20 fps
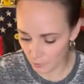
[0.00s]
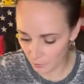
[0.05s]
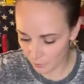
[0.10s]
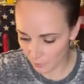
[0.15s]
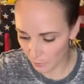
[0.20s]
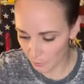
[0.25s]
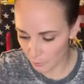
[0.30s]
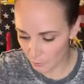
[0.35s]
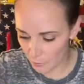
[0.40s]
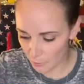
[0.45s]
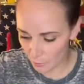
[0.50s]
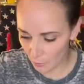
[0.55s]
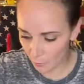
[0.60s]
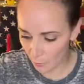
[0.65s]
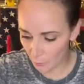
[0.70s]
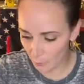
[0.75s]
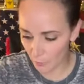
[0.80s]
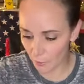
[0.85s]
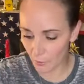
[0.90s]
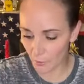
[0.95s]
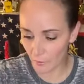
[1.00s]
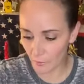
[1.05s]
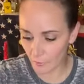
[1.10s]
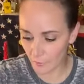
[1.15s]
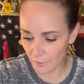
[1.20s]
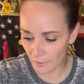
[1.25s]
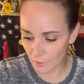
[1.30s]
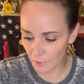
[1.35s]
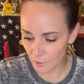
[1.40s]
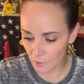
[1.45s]
You start work
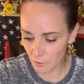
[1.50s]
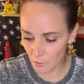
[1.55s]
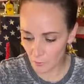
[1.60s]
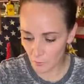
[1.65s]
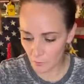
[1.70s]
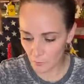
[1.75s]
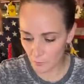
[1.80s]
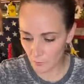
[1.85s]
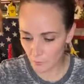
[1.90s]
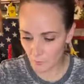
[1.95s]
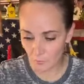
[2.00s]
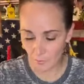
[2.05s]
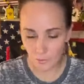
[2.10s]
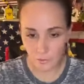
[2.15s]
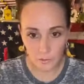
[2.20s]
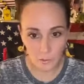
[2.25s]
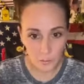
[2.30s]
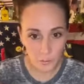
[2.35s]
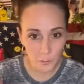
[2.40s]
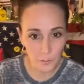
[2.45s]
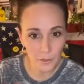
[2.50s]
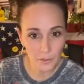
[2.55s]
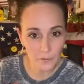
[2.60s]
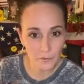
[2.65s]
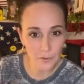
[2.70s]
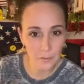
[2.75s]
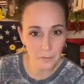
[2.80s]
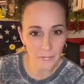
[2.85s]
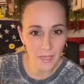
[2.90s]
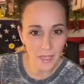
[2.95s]
early. Do you work
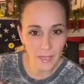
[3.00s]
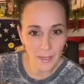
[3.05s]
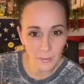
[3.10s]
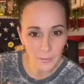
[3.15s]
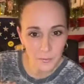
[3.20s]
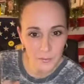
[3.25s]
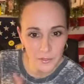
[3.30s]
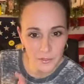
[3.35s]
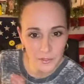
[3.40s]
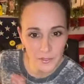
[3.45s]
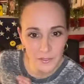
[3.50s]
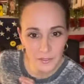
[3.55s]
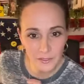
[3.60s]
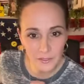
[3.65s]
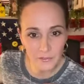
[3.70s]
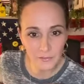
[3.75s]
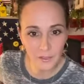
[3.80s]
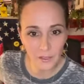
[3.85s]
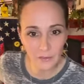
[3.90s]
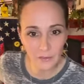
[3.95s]
from the house?